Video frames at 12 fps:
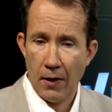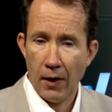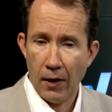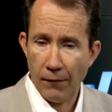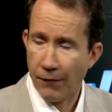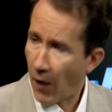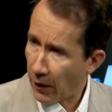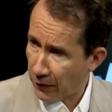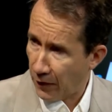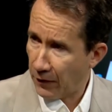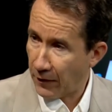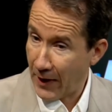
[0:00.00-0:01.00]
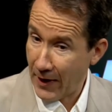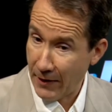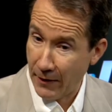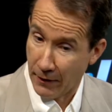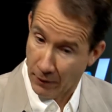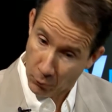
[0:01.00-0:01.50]
faucet and
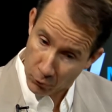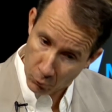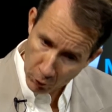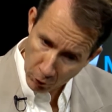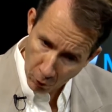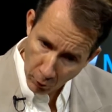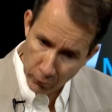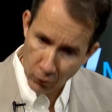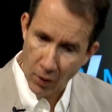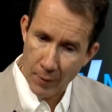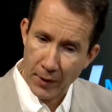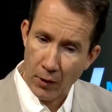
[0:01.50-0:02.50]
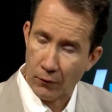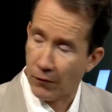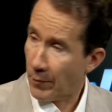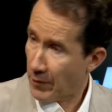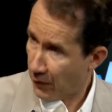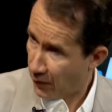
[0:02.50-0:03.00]
there was water also coming out from
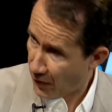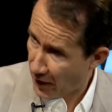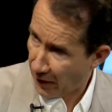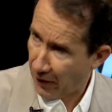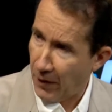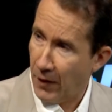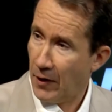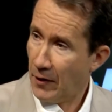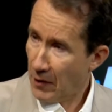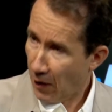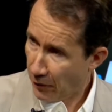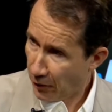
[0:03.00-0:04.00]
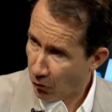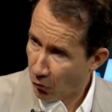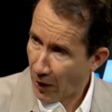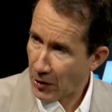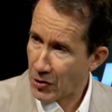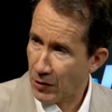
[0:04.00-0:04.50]
the sink in the other
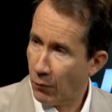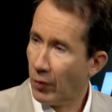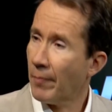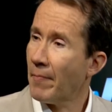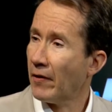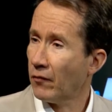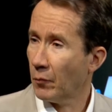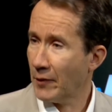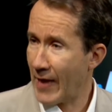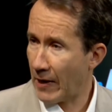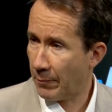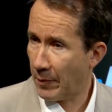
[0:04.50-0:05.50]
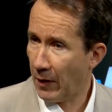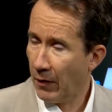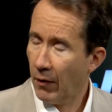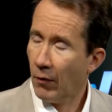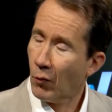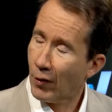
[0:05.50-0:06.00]
direction, what a mess would that be?
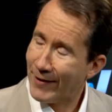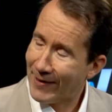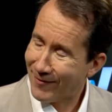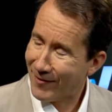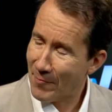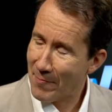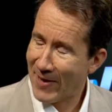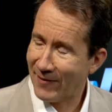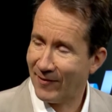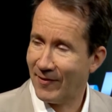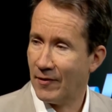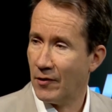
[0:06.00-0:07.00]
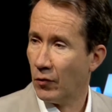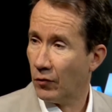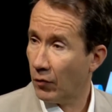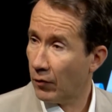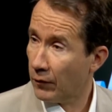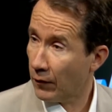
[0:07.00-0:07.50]
Well, that's the mess that the
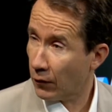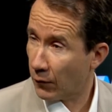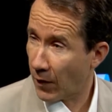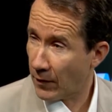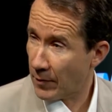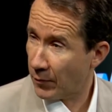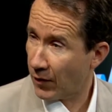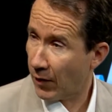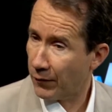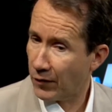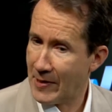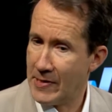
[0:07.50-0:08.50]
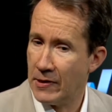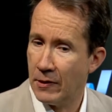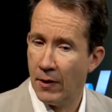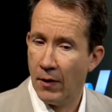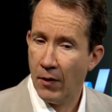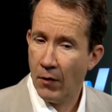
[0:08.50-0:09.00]
utilities find themselves in
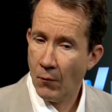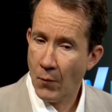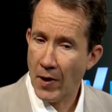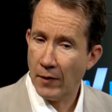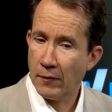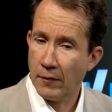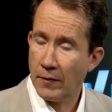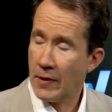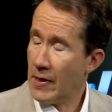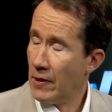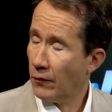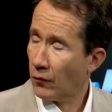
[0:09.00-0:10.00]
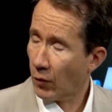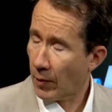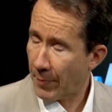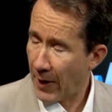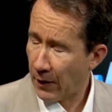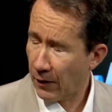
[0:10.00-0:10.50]
with the solar
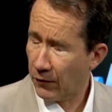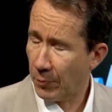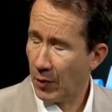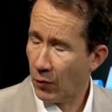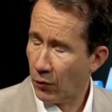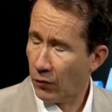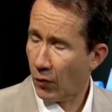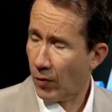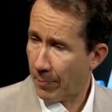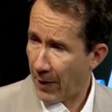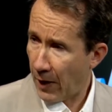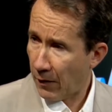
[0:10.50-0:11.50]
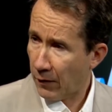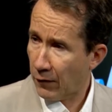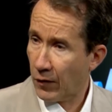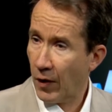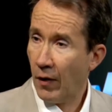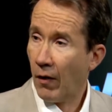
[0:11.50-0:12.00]
panels, because solar panels
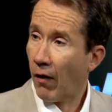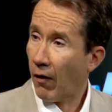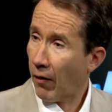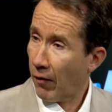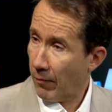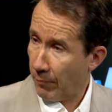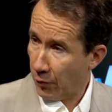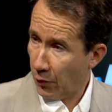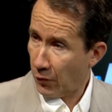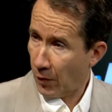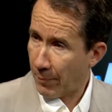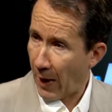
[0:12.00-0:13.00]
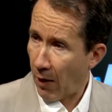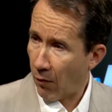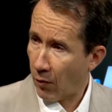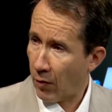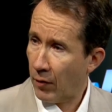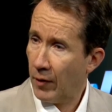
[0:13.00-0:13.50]
are producing
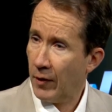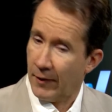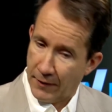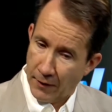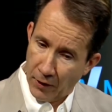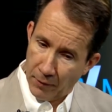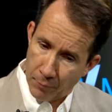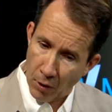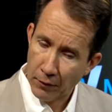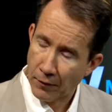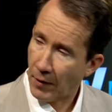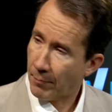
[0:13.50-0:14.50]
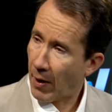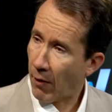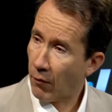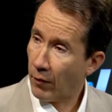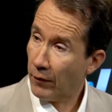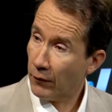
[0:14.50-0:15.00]
power and part of that
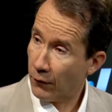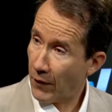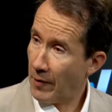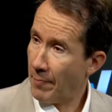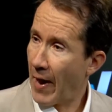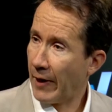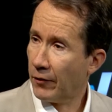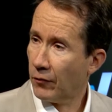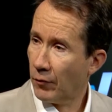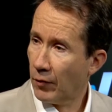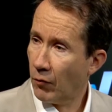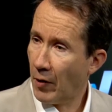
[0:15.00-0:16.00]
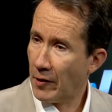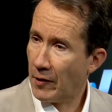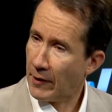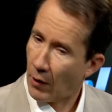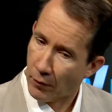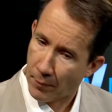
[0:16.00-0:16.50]
power is fed back into the grid, and
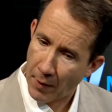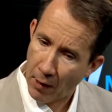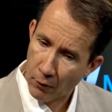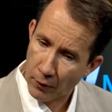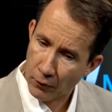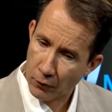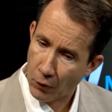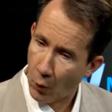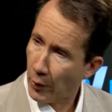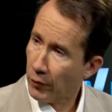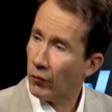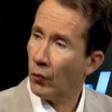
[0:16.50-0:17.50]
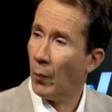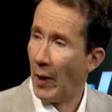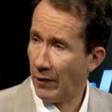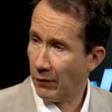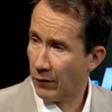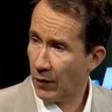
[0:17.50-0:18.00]
now the power is flowing two
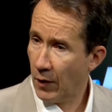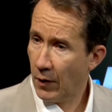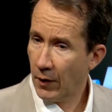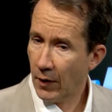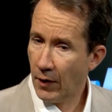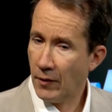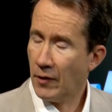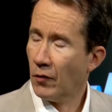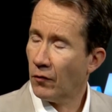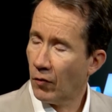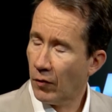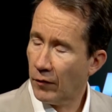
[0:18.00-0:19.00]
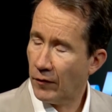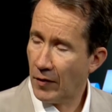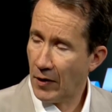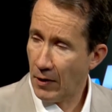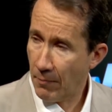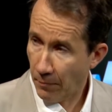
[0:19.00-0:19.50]
ways. And the
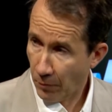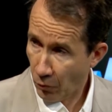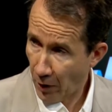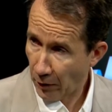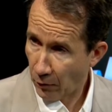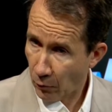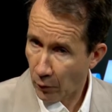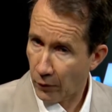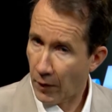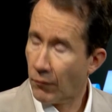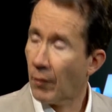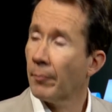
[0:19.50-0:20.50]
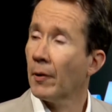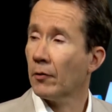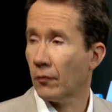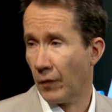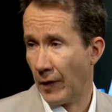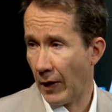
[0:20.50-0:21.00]
utility grid was never built
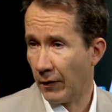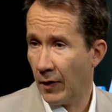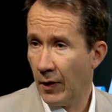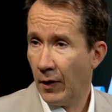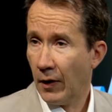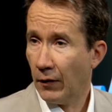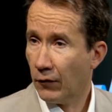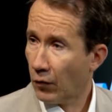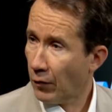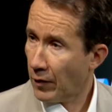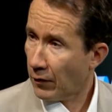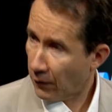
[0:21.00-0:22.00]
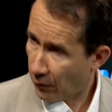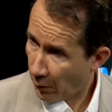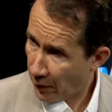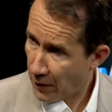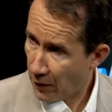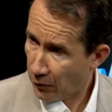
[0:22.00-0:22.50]
for that, and so that's why
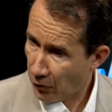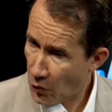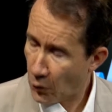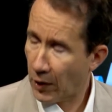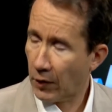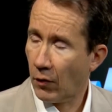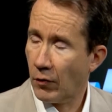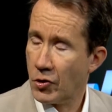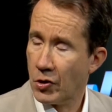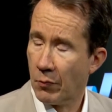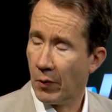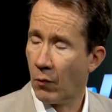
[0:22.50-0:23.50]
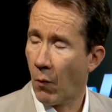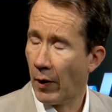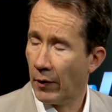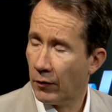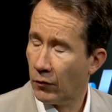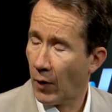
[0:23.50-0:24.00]
there's new technology
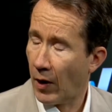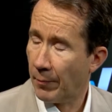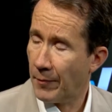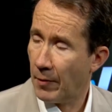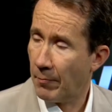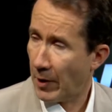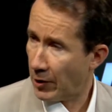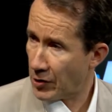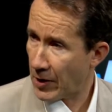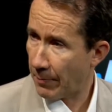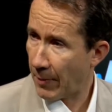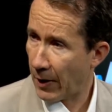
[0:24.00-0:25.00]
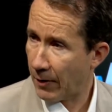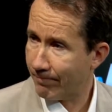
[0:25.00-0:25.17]
required to help them manage that better.